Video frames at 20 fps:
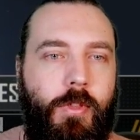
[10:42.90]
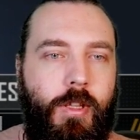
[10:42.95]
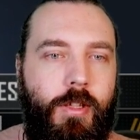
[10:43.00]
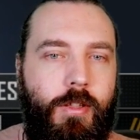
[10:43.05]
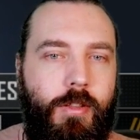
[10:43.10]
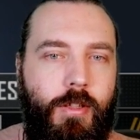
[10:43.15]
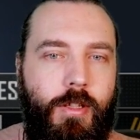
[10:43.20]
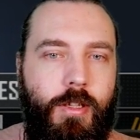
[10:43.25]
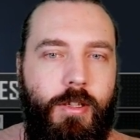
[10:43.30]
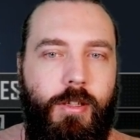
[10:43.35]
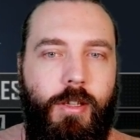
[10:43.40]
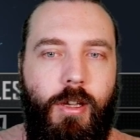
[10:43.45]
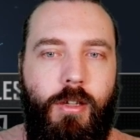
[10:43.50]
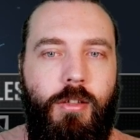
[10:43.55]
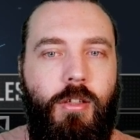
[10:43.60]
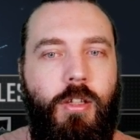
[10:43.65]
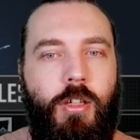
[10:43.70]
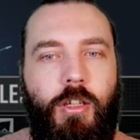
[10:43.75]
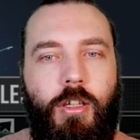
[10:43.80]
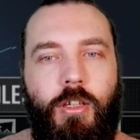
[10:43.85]
There you go.
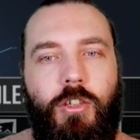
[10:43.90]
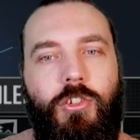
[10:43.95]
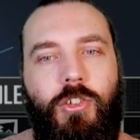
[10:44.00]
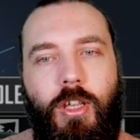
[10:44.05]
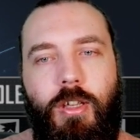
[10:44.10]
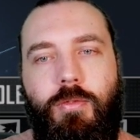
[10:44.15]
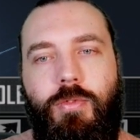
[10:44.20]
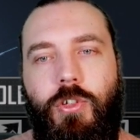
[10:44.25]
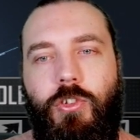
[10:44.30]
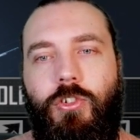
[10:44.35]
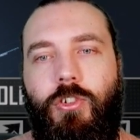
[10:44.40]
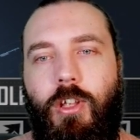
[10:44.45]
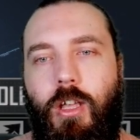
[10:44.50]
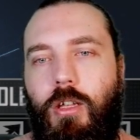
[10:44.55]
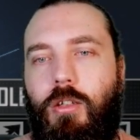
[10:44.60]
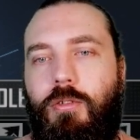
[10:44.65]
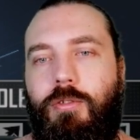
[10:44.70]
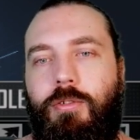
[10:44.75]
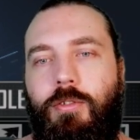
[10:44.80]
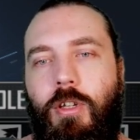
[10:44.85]
Save
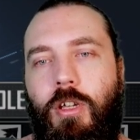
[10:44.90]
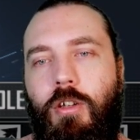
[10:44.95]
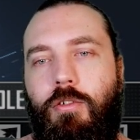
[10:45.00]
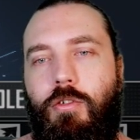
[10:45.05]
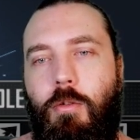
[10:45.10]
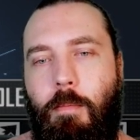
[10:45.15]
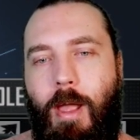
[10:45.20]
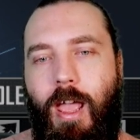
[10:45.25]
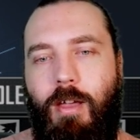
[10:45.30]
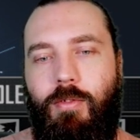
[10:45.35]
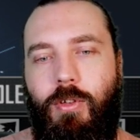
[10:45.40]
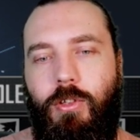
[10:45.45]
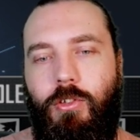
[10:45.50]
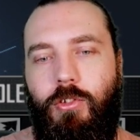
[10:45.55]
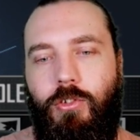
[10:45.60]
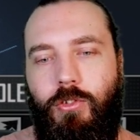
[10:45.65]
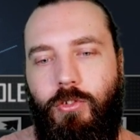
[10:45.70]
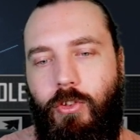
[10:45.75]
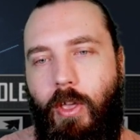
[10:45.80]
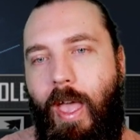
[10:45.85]
yourself from
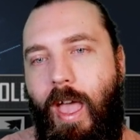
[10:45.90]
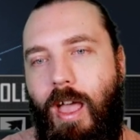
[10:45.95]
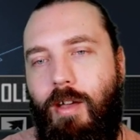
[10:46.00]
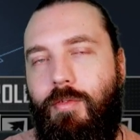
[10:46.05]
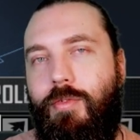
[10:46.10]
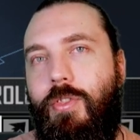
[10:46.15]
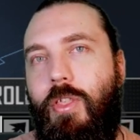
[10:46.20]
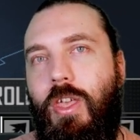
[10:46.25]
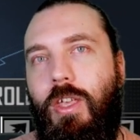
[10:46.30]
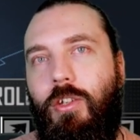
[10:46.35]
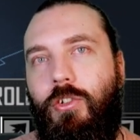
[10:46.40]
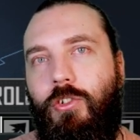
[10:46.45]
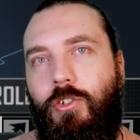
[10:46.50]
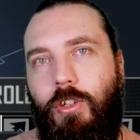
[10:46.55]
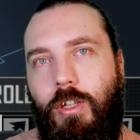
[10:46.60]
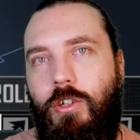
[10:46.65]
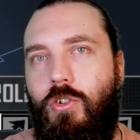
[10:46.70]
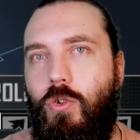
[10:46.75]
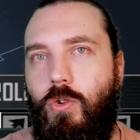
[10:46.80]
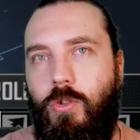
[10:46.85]
having to have this
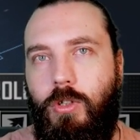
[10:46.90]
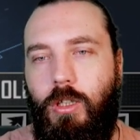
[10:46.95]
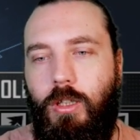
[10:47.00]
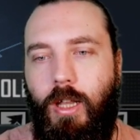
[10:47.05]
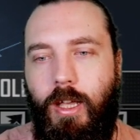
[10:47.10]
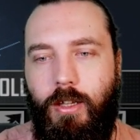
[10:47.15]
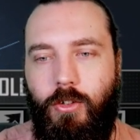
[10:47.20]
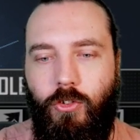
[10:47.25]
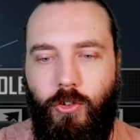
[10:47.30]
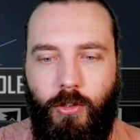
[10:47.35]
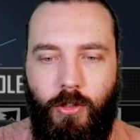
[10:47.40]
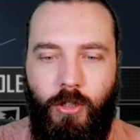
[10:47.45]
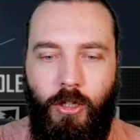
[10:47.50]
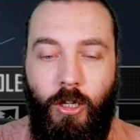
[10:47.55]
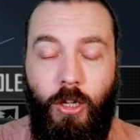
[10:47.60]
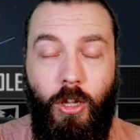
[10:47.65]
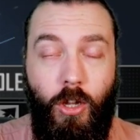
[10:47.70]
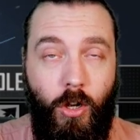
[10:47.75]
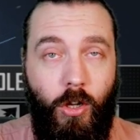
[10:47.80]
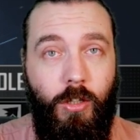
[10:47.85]
in your collection.
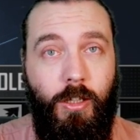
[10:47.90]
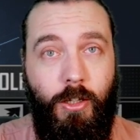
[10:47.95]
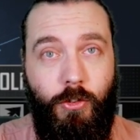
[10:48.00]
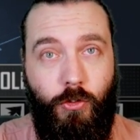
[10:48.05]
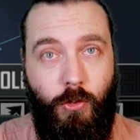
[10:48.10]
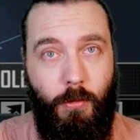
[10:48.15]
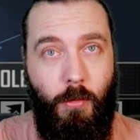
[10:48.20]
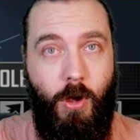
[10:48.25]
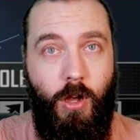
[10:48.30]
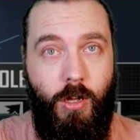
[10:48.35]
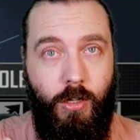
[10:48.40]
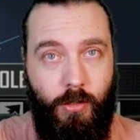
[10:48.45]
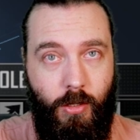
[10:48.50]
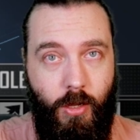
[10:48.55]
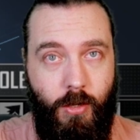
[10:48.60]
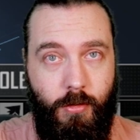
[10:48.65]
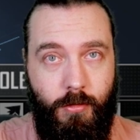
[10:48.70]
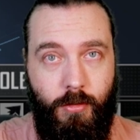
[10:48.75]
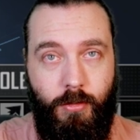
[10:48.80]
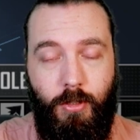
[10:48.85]
Unless you are
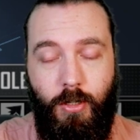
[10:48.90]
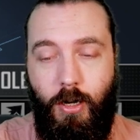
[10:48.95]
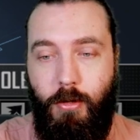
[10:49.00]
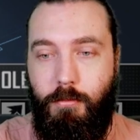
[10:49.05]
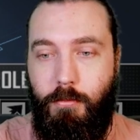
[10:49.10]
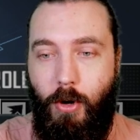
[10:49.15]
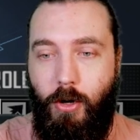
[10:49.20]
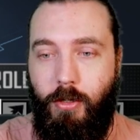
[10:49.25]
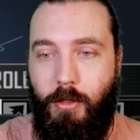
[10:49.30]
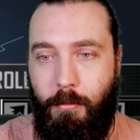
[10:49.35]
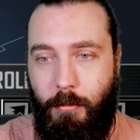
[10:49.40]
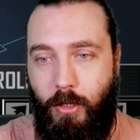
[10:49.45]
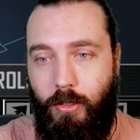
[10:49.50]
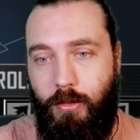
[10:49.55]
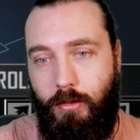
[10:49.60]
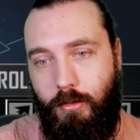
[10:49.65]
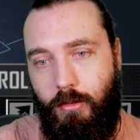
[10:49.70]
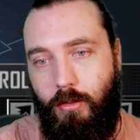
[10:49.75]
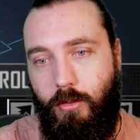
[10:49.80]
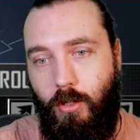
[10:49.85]
going,
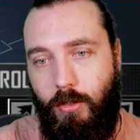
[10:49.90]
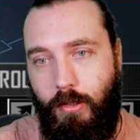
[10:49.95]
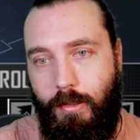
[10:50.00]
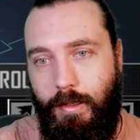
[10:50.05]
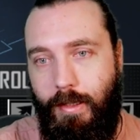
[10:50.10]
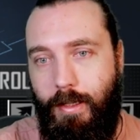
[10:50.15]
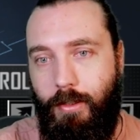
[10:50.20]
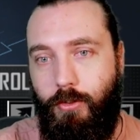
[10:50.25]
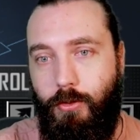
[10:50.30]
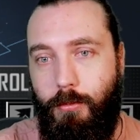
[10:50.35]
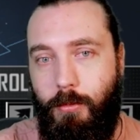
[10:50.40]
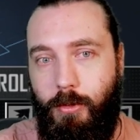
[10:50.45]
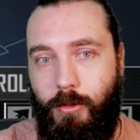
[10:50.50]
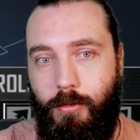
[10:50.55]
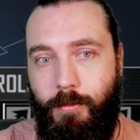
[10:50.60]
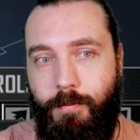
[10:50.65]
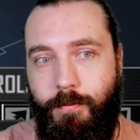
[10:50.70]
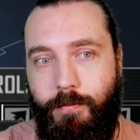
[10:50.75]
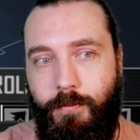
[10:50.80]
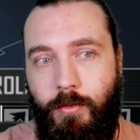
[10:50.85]
Pokemon, gotta collect them
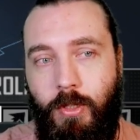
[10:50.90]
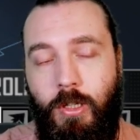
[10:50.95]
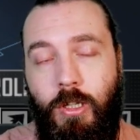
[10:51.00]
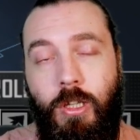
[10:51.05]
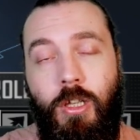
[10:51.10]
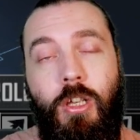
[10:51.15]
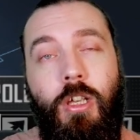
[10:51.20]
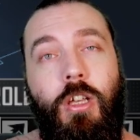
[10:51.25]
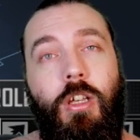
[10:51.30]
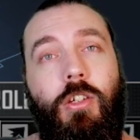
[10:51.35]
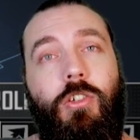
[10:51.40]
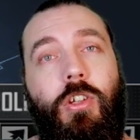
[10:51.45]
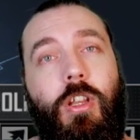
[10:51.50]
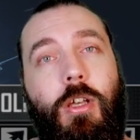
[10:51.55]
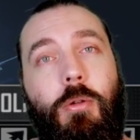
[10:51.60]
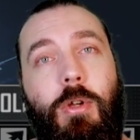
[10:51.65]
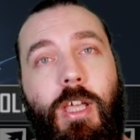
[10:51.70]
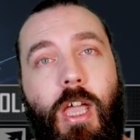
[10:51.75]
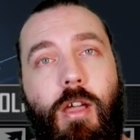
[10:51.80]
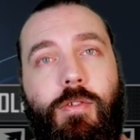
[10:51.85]
all. So
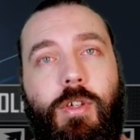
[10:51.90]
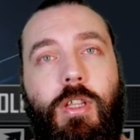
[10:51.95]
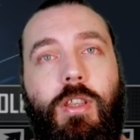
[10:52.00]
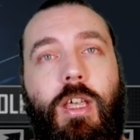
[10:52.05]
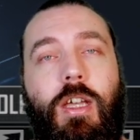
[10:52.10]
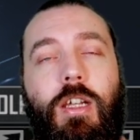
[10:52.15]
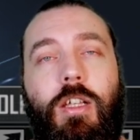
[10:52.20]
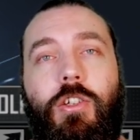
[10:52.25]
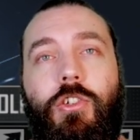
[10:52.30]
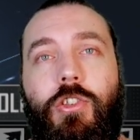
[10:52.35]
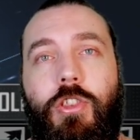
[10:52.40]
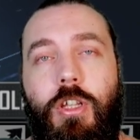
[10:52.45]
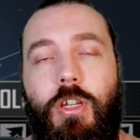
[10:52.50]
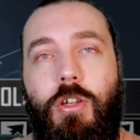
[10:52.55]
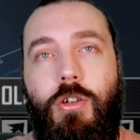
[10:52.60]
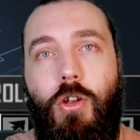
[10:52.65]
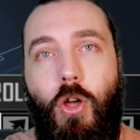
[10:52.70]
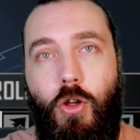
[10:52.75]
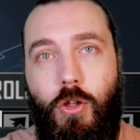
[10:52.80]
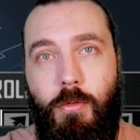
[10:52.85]
there we have it. That is the
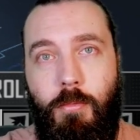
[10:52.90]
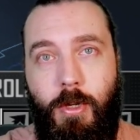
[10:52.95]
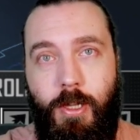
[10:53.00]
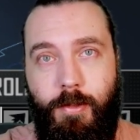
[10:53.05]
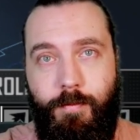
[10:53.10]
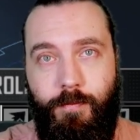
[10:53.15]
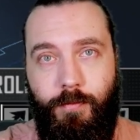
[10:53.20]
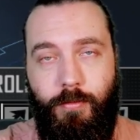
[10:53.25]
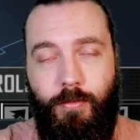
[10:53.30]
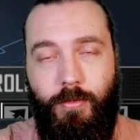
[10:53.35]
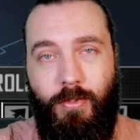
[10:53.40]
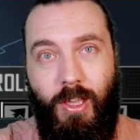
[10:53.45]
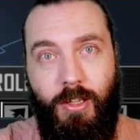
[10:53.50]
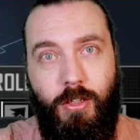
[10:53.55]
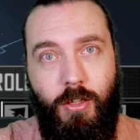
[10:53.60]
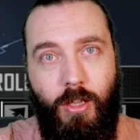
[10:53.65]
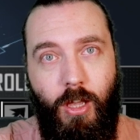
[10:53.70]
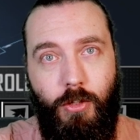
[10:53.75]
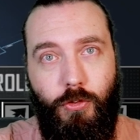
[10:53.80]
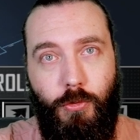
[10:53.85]
Noma. Thank
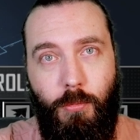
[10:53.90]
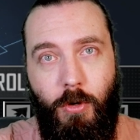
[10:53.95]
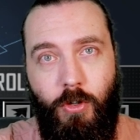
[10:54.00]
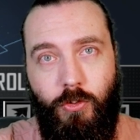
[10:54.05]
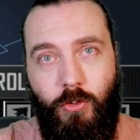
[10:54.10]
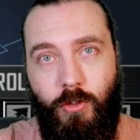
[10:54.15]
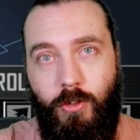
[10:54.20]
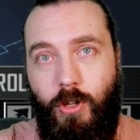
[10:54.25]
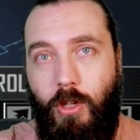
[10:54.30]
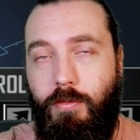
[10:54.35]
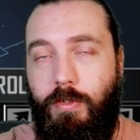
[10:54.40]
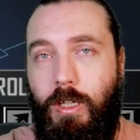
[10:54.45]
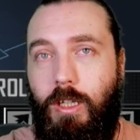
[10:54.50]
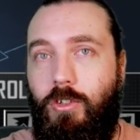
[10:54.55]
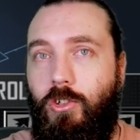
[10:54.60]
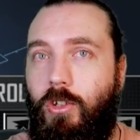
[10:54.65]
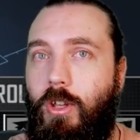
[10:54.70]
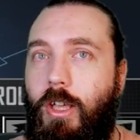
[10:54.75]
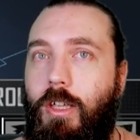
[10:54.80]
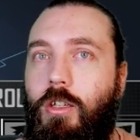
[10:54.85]
you guys for watching. Don't forget
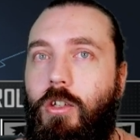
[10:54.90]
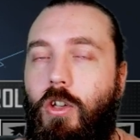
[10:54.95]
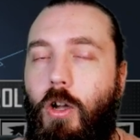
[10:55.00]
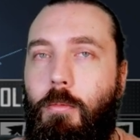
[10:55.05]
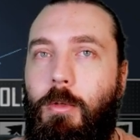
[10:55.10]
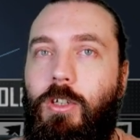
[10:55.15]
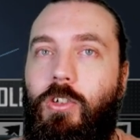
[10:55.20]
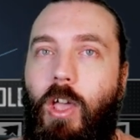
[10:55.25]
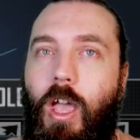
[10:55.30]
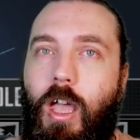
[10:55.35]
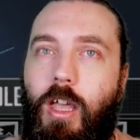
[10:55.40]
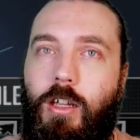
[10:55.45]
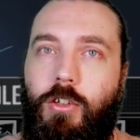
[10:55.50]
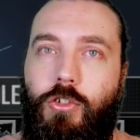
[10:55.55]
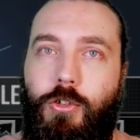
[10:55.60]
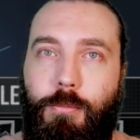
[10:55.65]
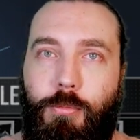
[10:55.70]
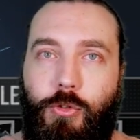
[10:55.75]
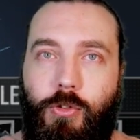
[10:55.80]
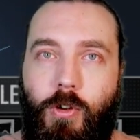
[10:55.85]
to like, comment, and
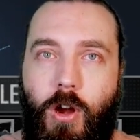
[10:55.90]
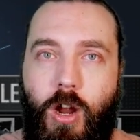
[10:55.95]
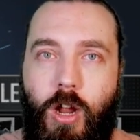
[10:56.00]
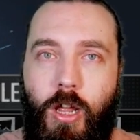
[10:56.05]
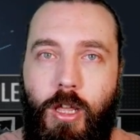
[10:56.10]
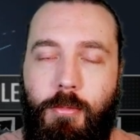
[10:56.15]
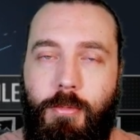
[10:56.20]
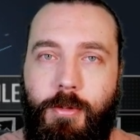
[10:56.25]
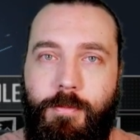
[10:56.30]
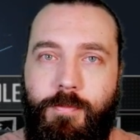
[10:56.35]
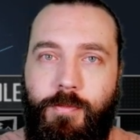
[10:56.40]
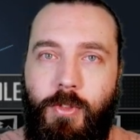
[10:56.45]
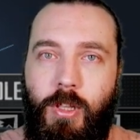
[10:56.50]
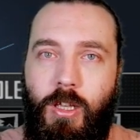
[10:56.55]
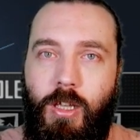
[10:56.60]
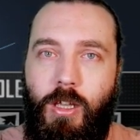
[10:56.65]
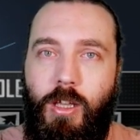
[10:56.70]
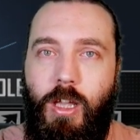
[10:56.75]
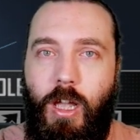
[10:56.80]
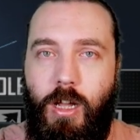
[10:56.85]
subscribe.
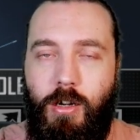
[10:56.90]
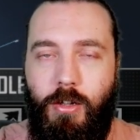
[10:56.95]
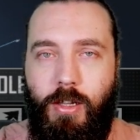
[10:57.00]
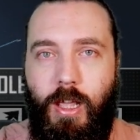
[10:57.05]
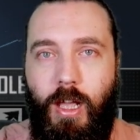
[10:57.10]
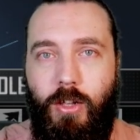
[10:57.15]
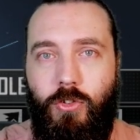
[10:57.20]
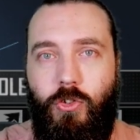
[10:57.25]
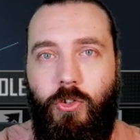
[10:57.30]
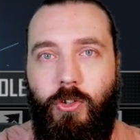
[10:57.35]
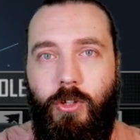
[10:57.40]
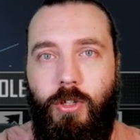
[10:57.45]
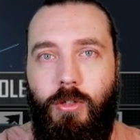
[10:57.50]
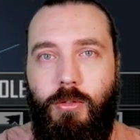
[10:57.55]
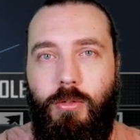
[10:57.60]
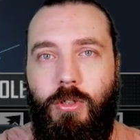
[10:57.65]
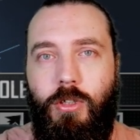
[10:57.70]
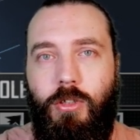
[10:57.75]
And I'll catch you